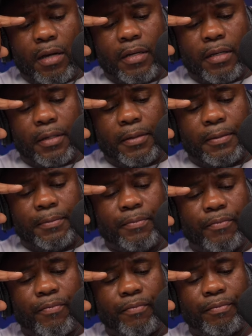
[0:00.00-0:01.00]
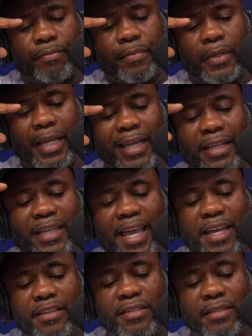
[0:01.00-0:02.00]
Uh,
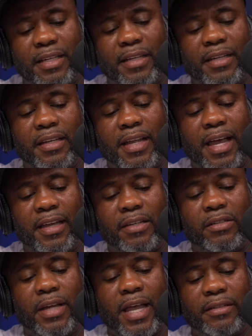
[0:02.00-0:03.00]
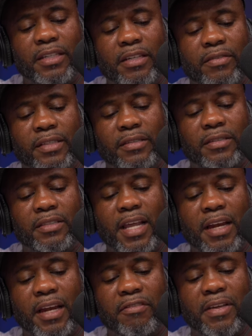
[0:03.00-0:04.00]
engaging in NIL activities
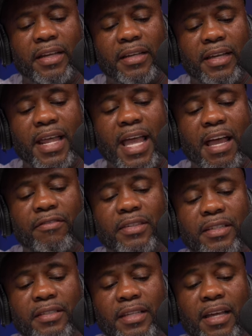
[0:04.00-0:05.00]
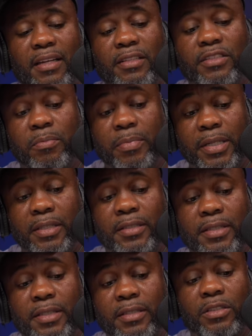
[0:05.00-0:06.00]
does not affect an athlete's
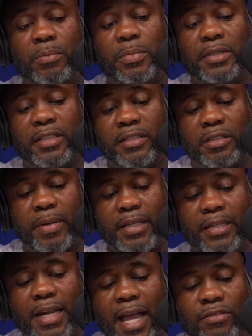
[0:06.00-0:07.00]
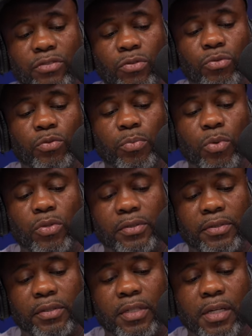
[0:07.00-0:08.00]
eligibility to participate in high school
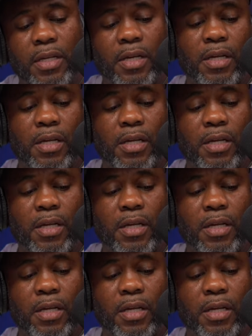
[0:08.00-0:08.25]
sports.